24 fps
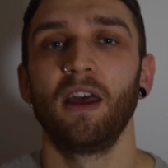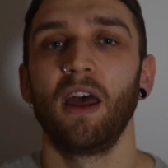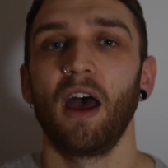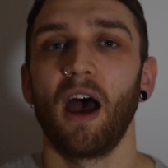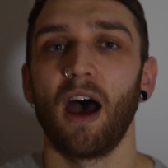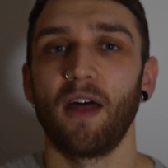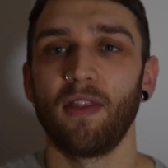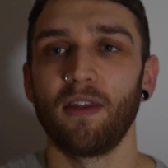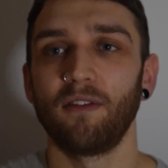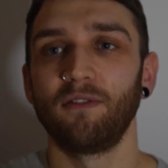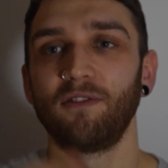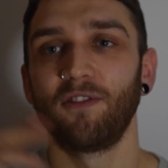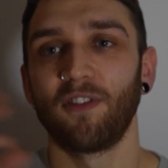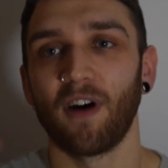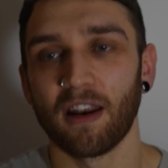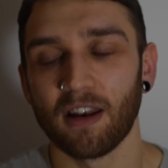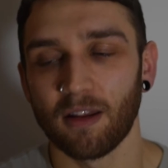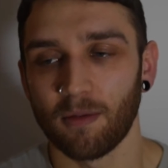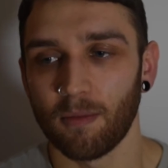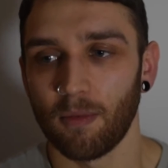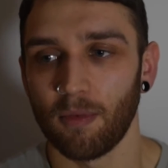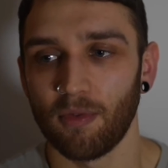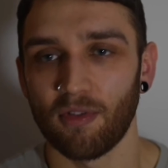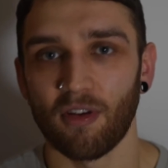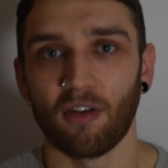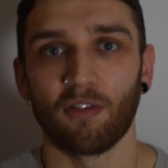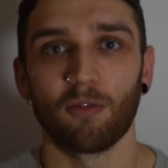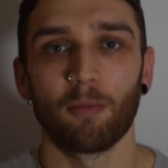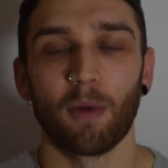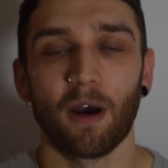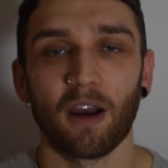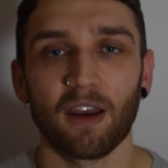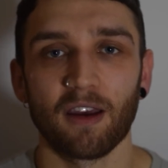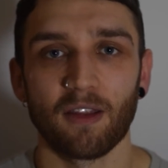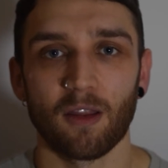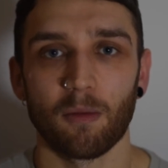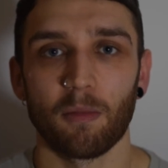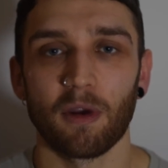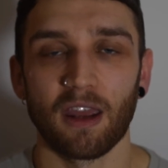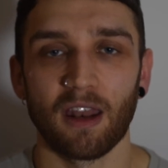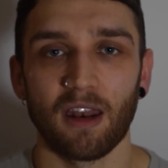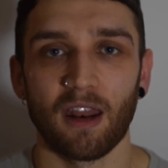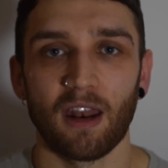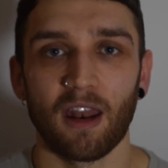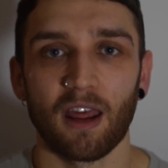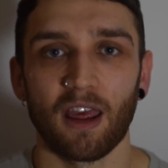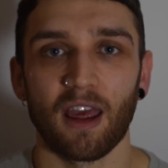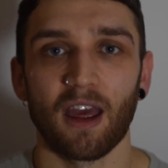and then finding themselves back at the
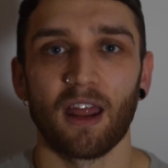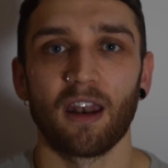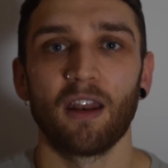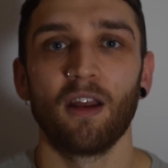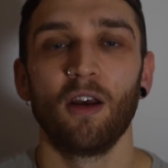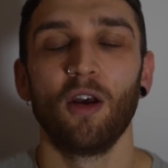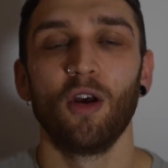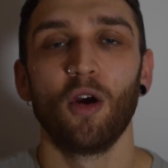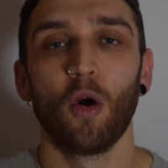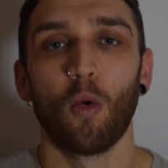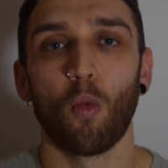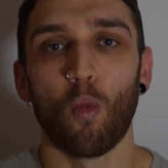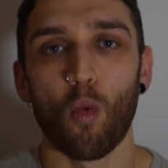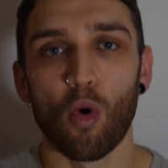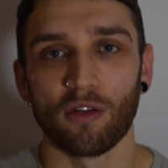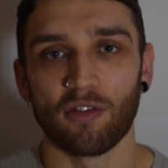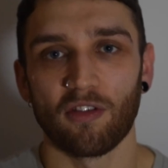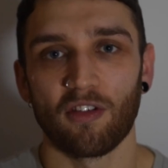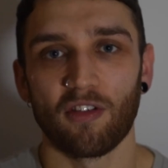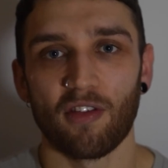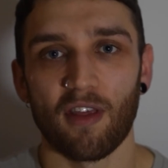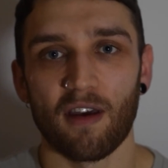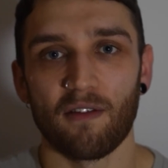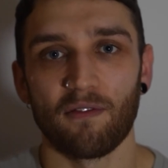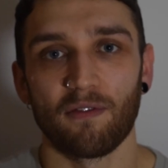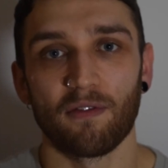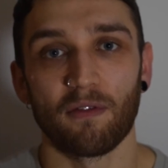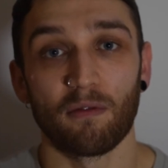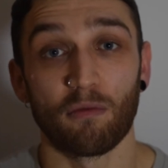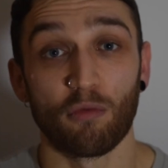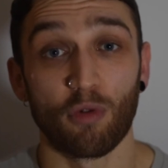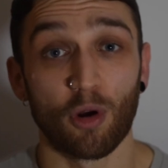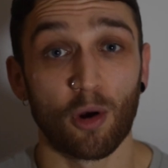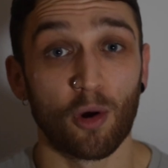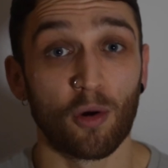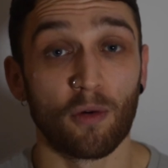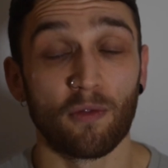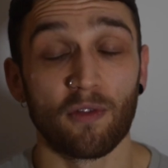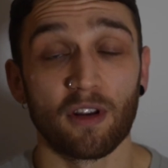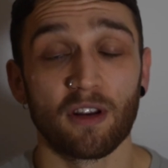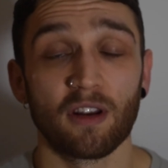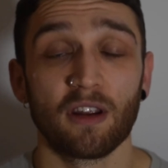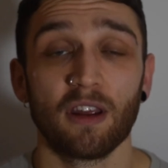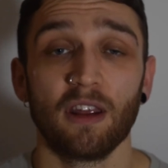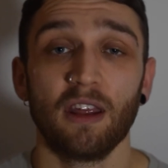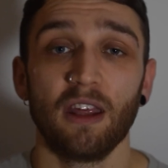beginning again once they've recovered.